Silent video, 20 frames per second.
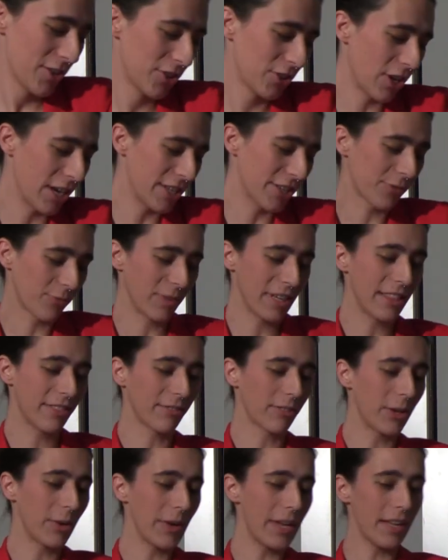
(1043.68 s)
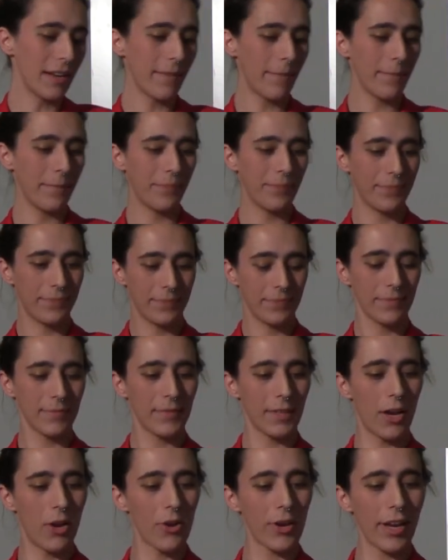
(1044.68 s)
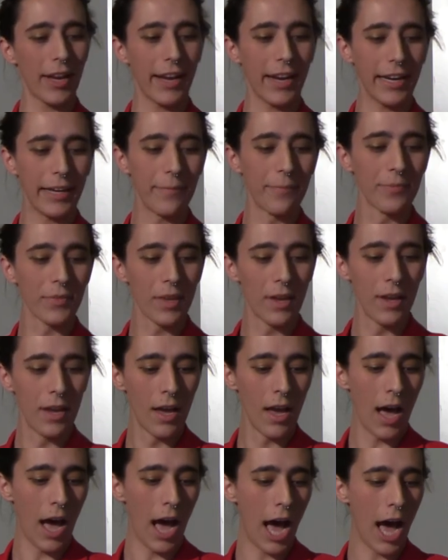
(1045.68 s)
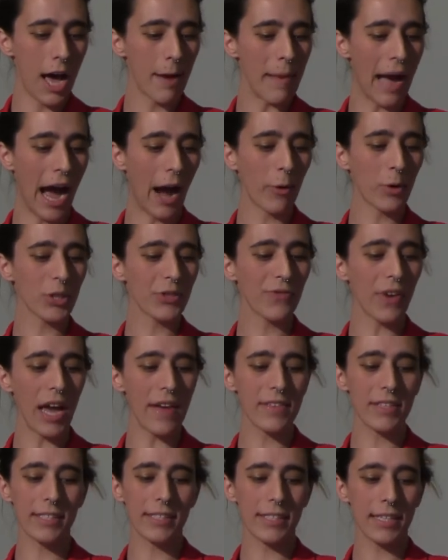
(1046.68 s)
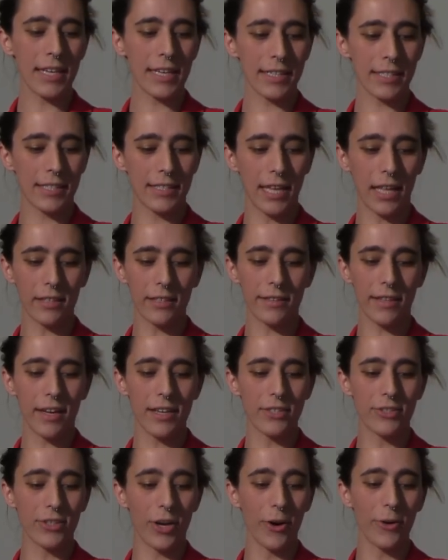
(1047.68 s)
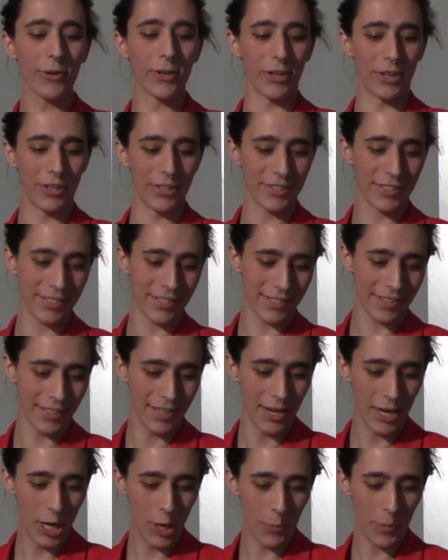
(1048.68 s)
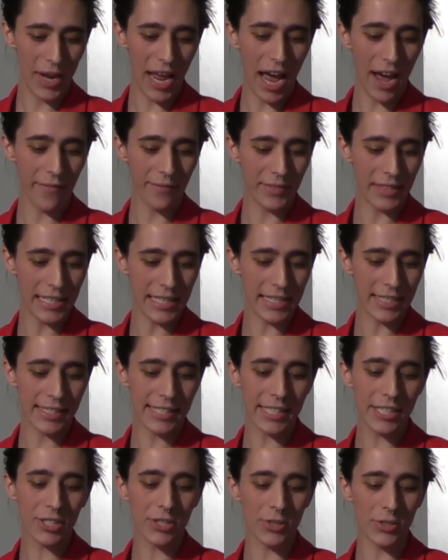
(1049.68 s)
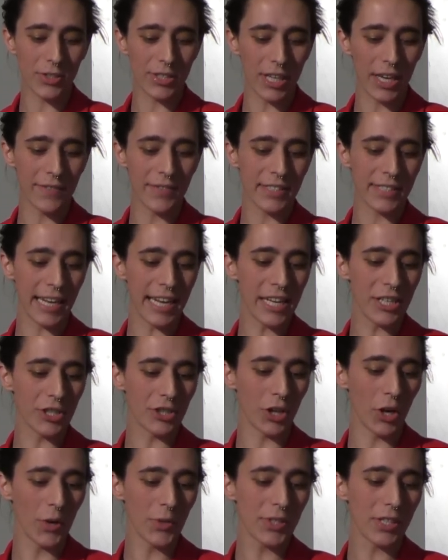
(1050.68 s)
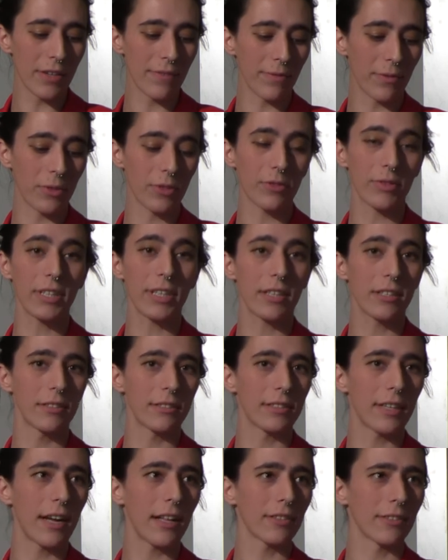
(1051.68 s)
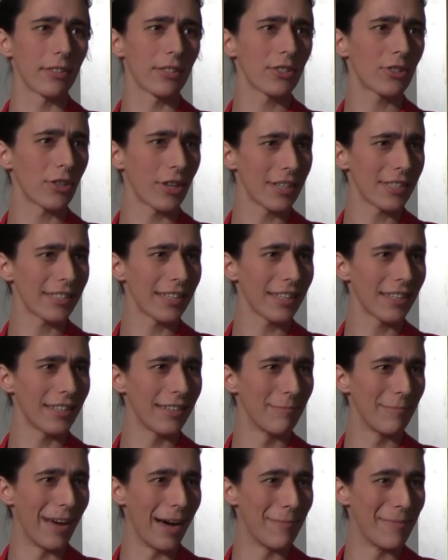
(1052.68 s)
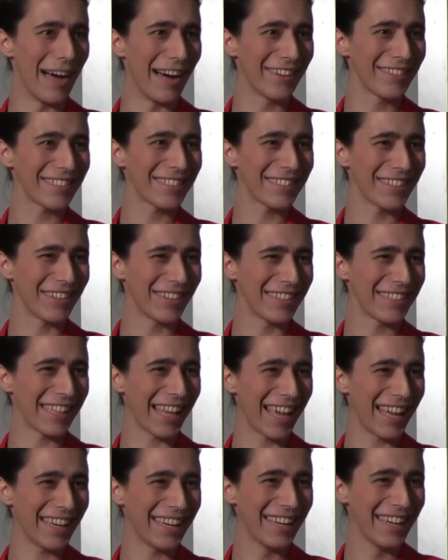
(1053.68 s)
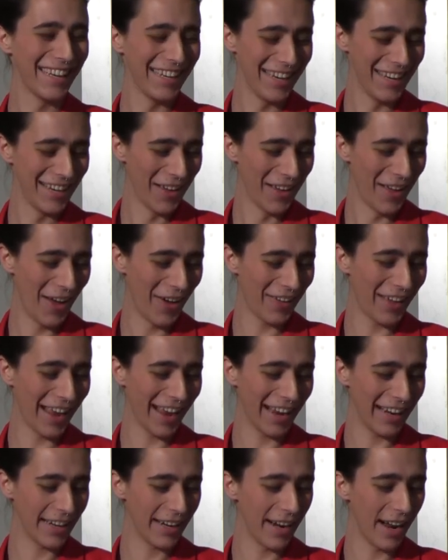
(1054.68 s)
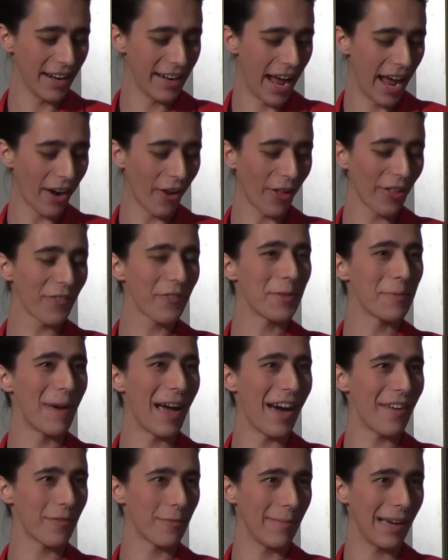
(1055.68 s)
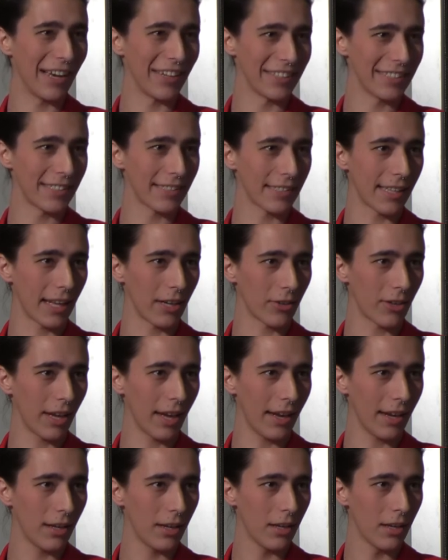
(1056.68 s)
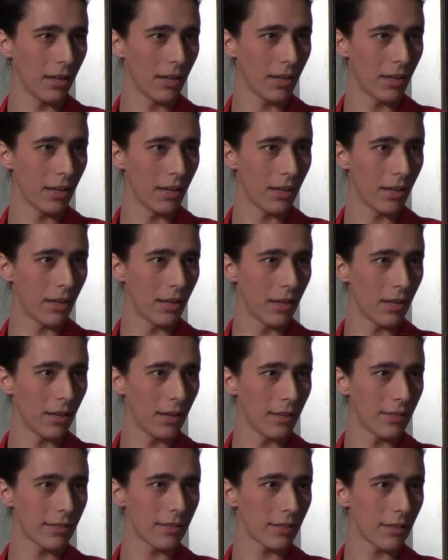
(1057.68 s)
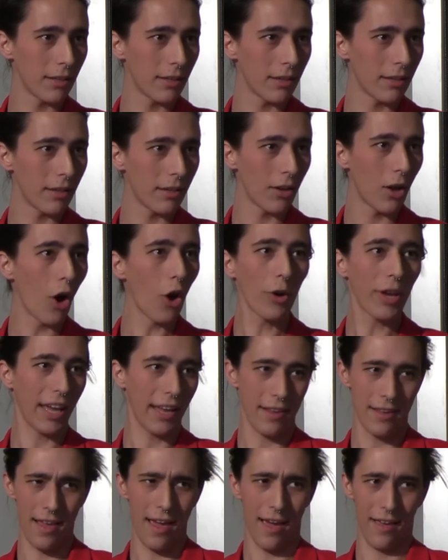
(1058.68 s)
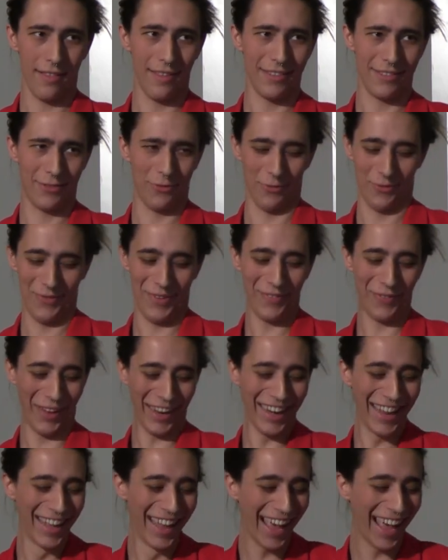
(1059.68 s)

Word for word: Should I just read through it? Yeah. Okay. Um, hours five and six, telethon donors. We have the Sisters of St. Joseph for $300. Should I say the amounts? Or is that, okay, not all of them have amounts. Is that okay? Yeah, some didn't show up. Okay, yeah, that's totally fine.